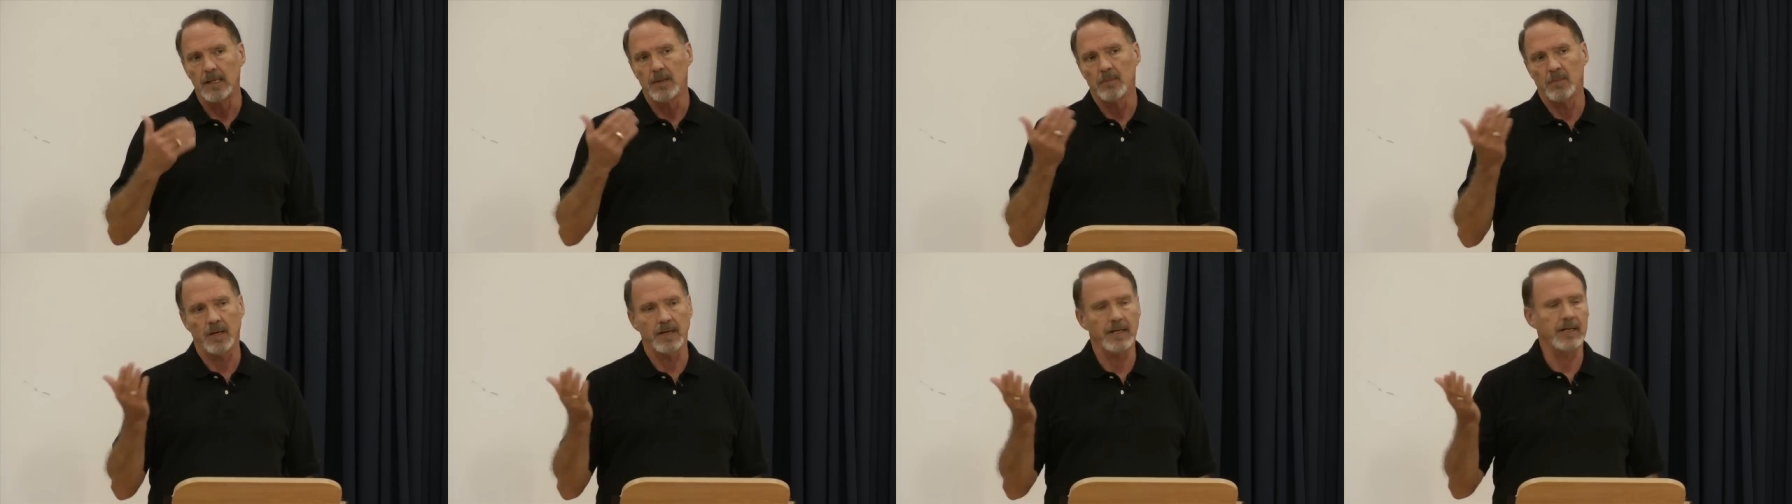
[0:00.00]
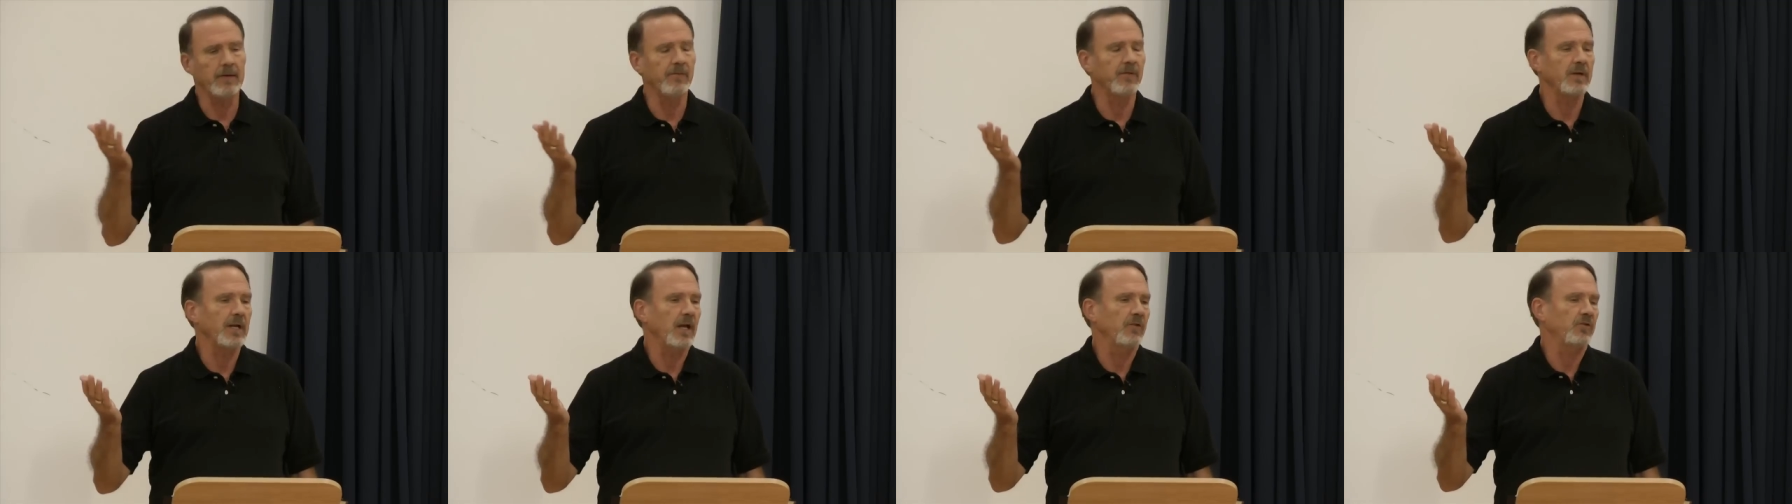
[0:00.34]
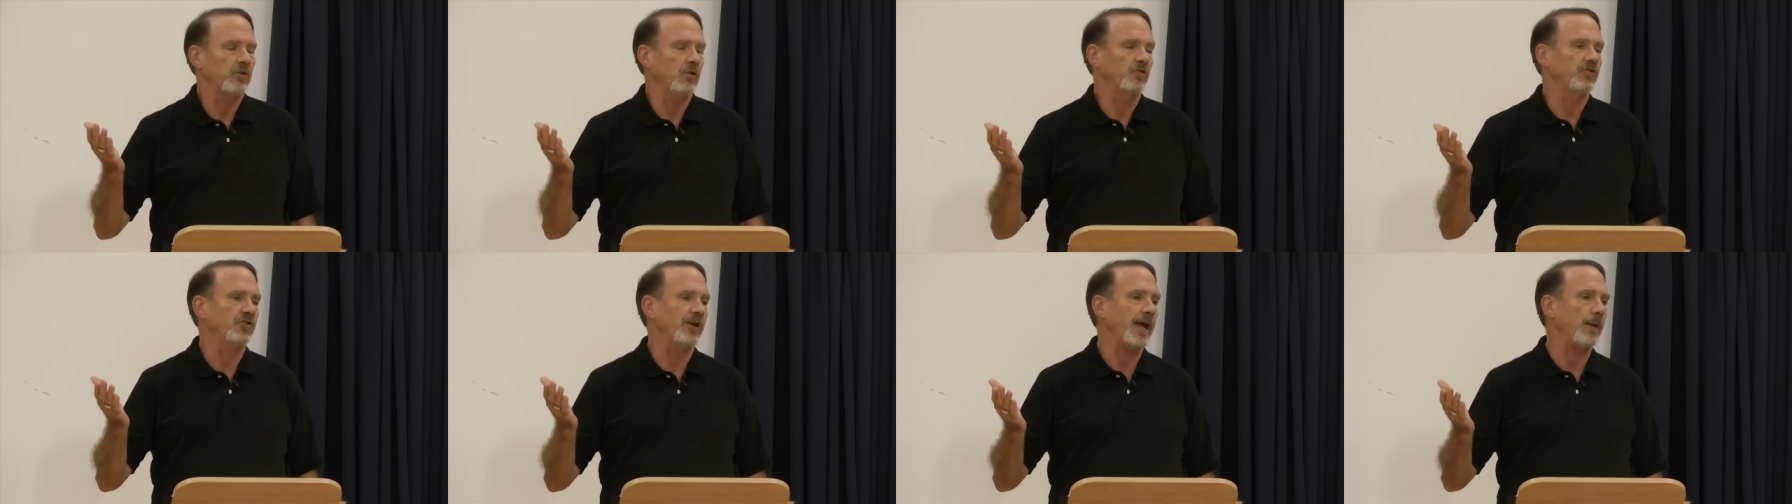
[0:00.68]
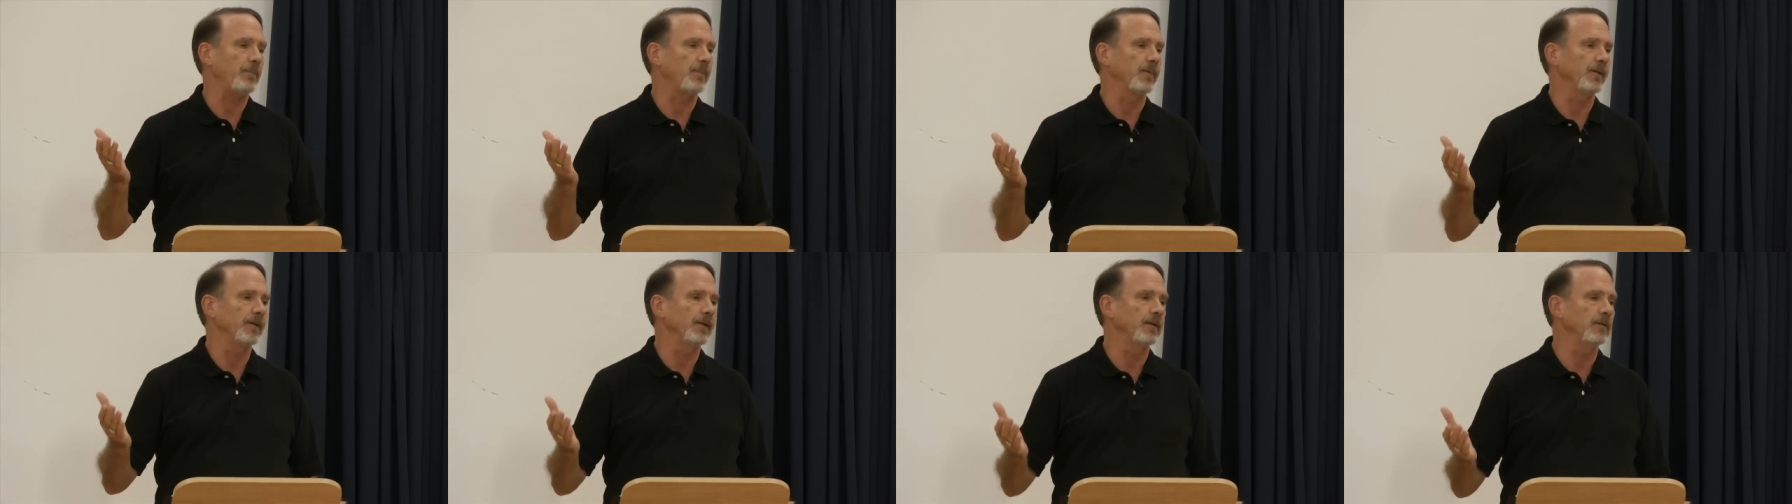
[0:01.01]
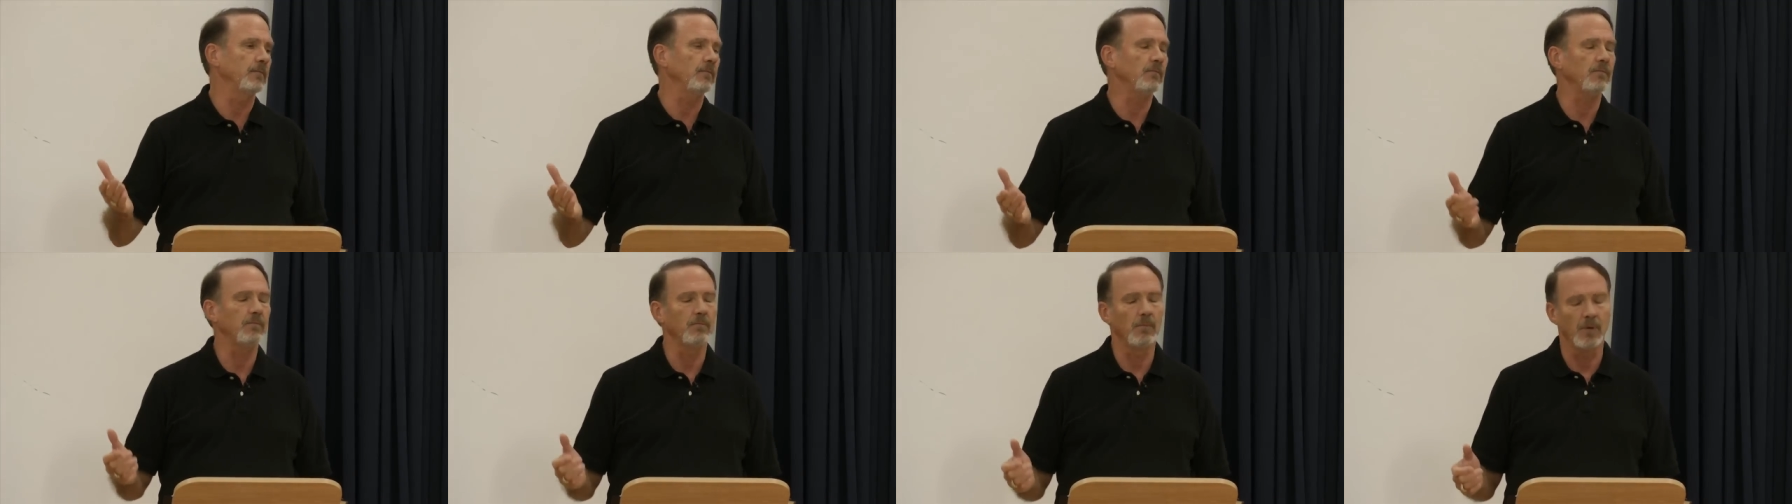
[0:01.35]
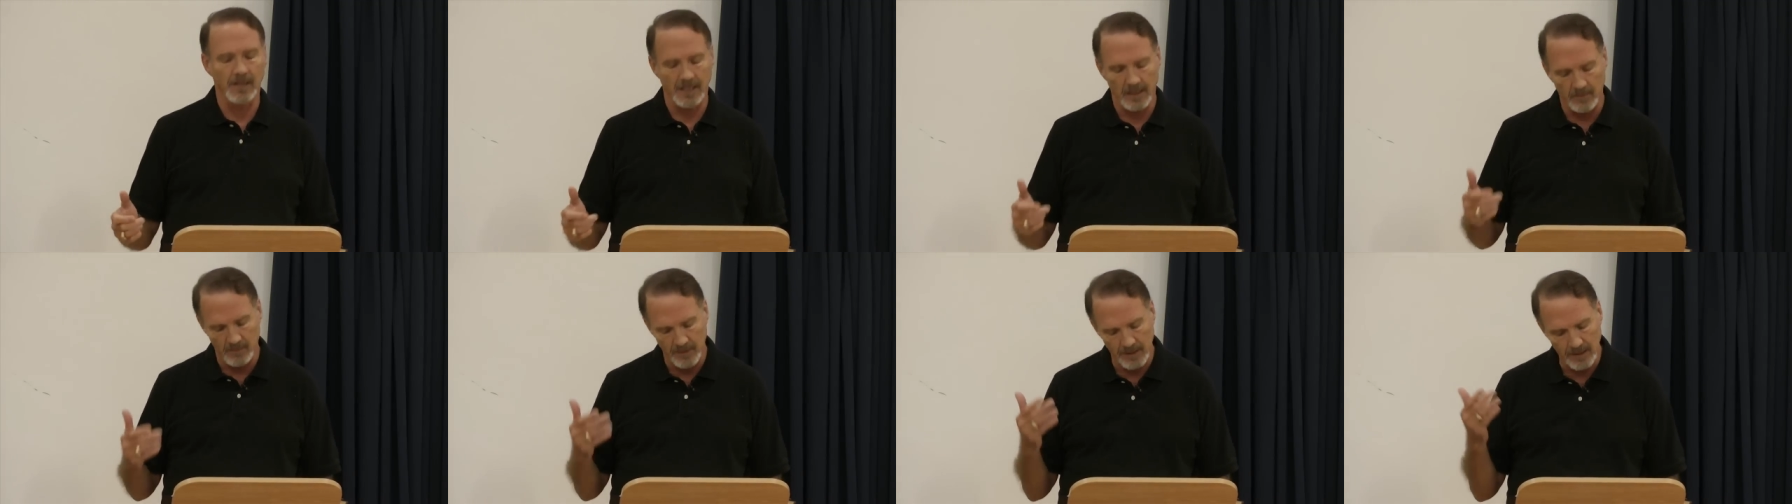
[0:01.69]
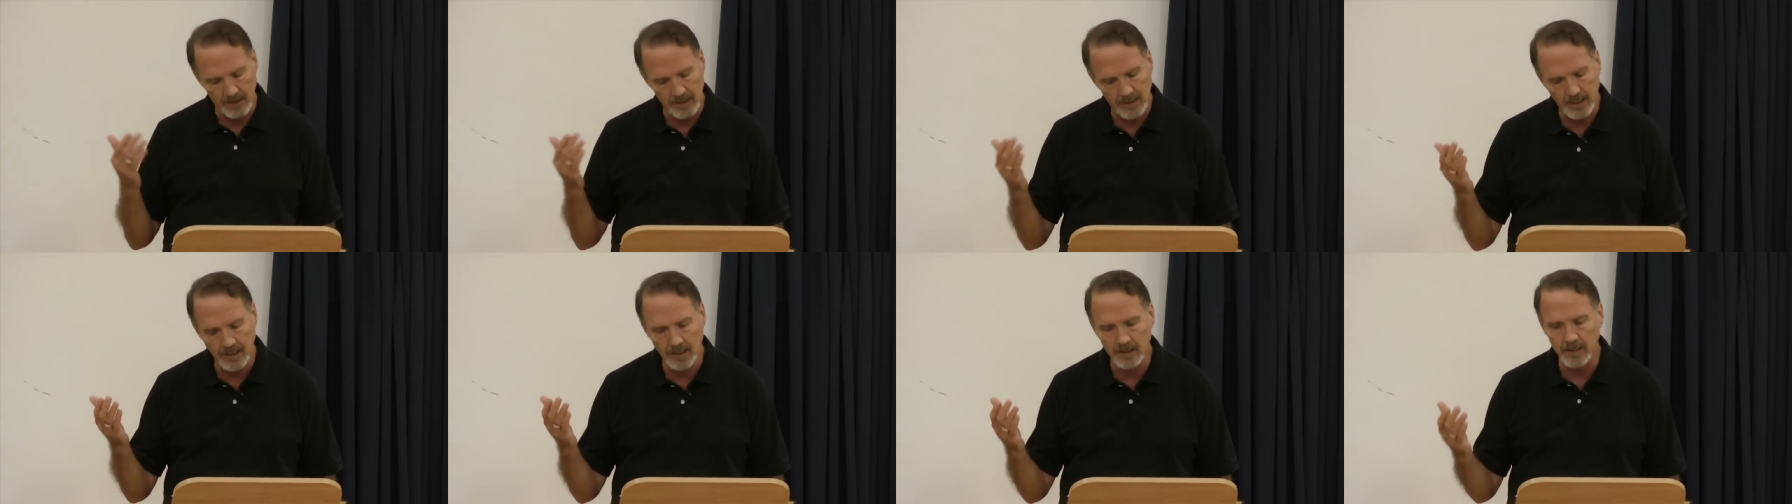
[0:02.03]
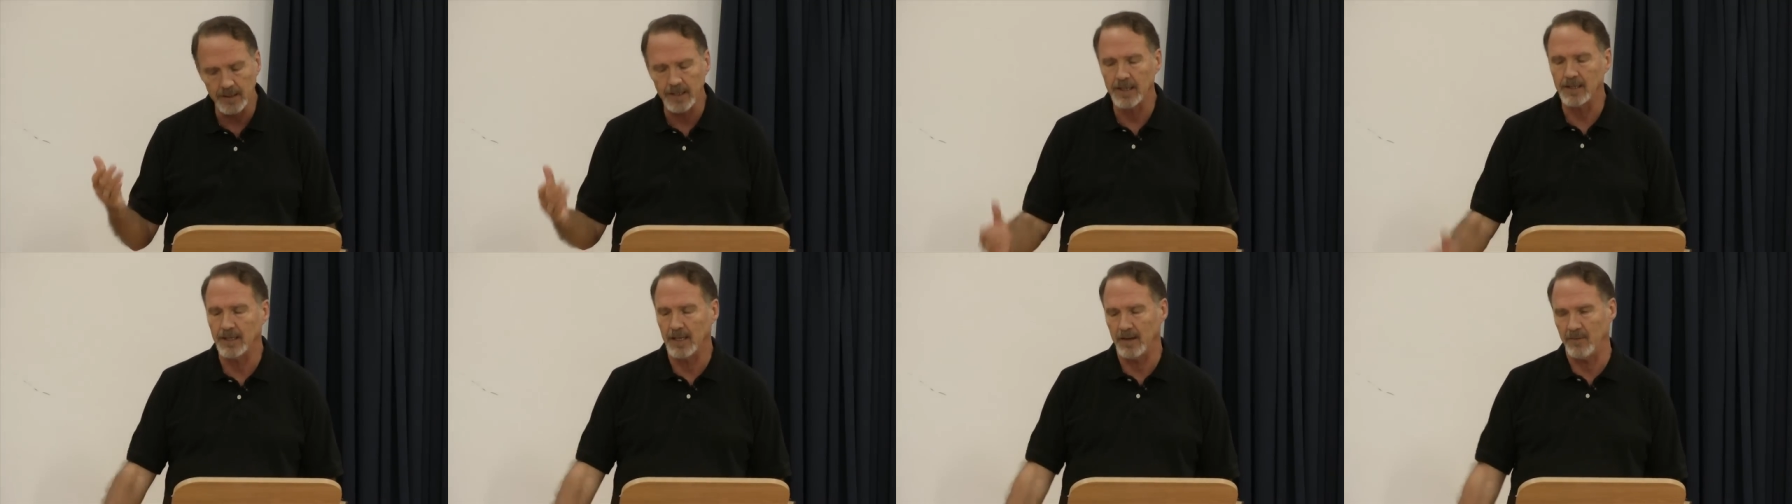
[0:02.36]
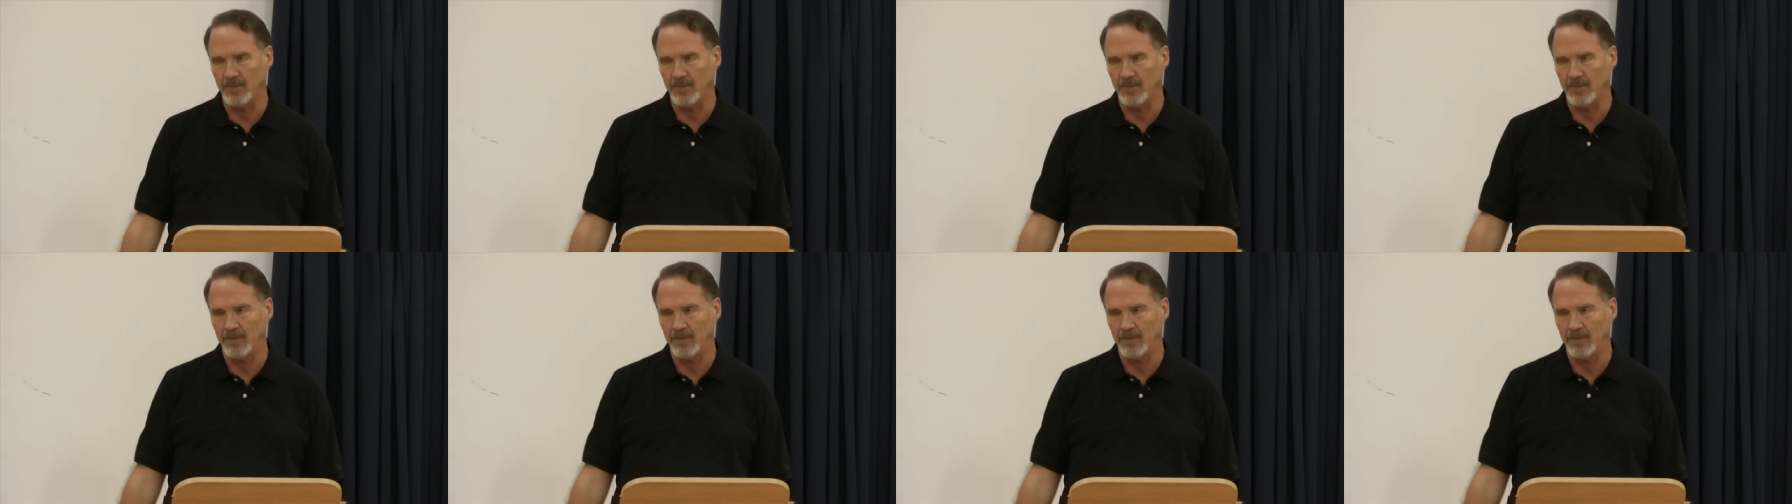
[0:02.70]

But even as a chaplain, believing in healing and